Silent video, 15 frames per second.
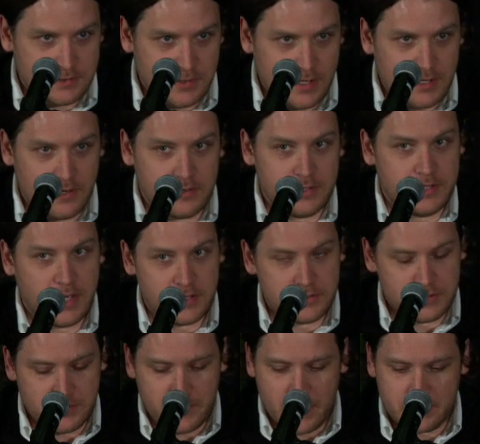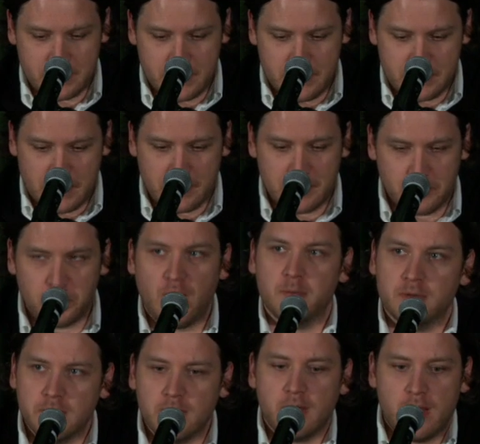And all the dangers of vaccines. I think probably a
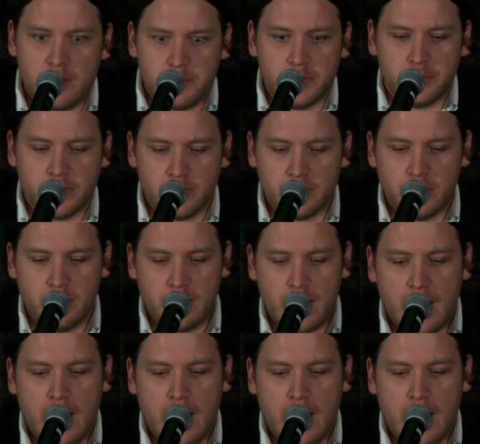lot of people here know that.